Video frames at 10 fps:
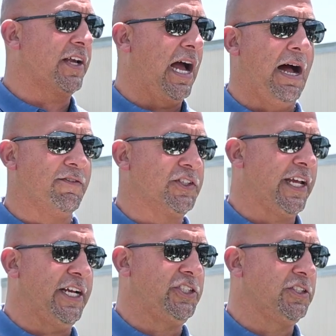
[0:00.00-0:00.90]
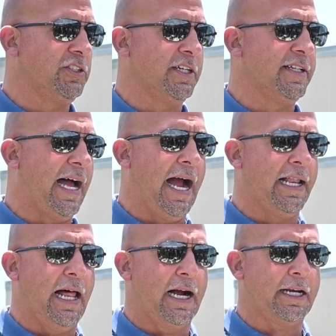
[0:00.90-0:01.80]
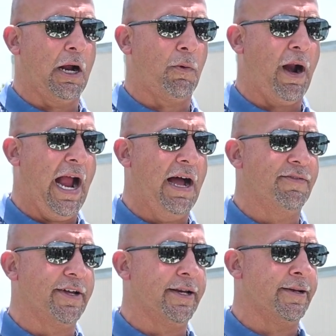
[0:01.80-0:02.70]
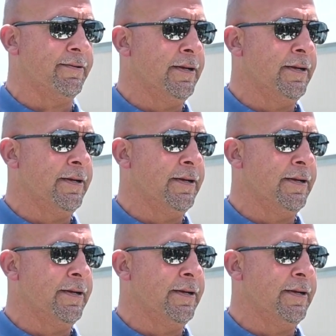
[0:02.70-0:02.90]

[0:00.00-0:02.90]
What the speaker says: the conversations and the dialogue that we're having. And